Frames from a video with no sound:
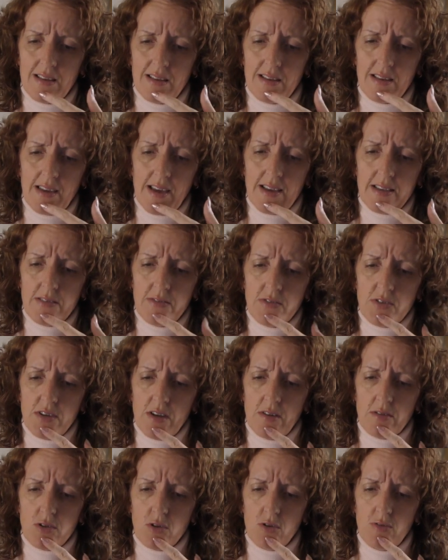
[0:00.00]
In case of
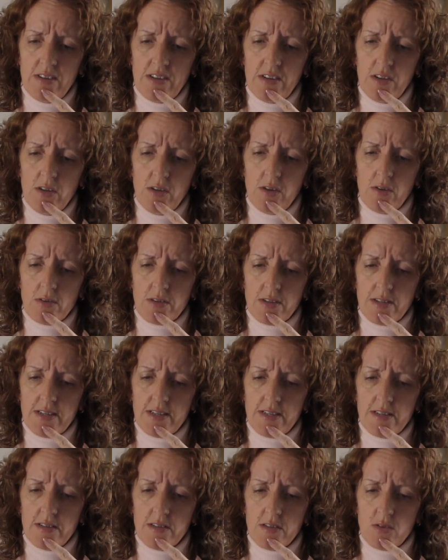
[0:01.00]
shelter or underuse, the
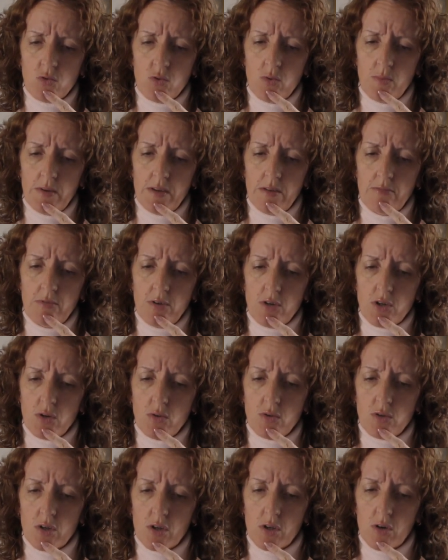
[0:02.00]
distance will be
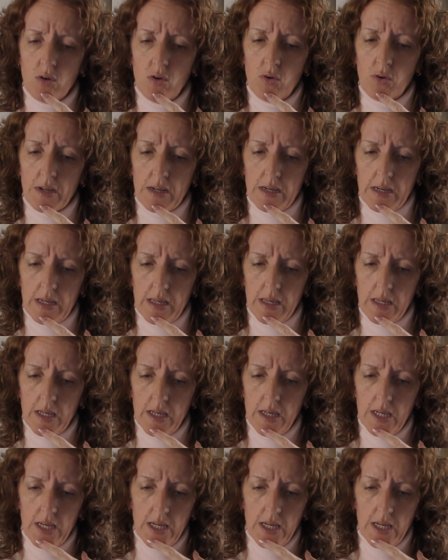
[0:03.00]
reduced accordingly.